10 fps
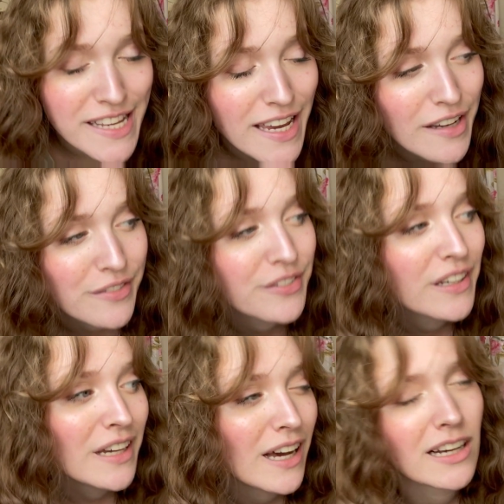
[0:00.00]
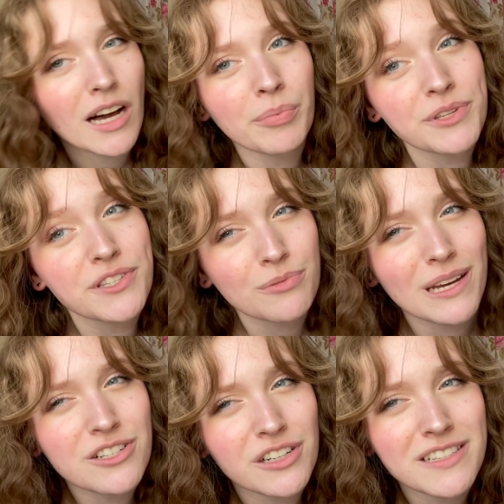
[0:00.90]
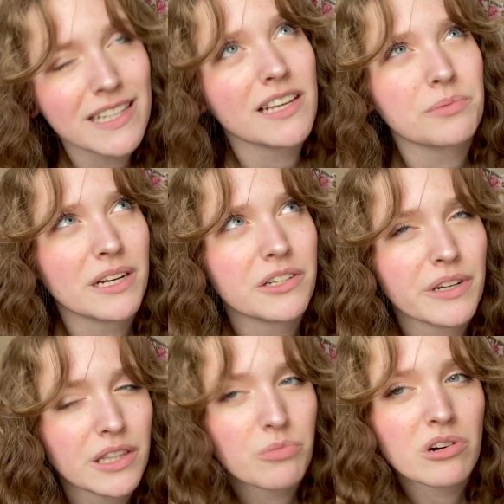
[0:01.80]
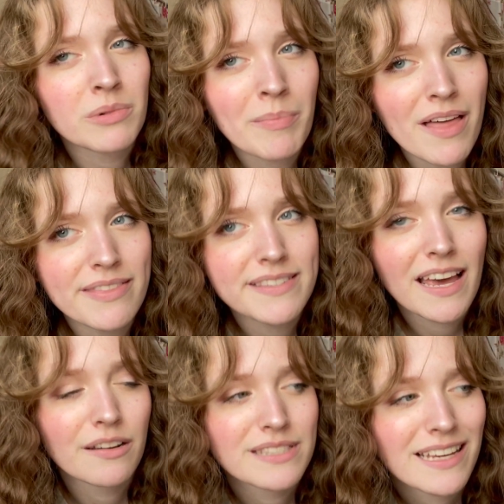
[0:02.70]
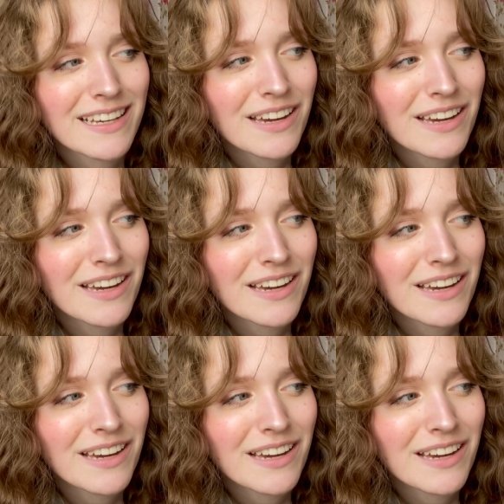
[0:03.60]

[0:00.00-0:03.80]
I have a couple sweatshirts, and as we're entering the warmer months, I was like,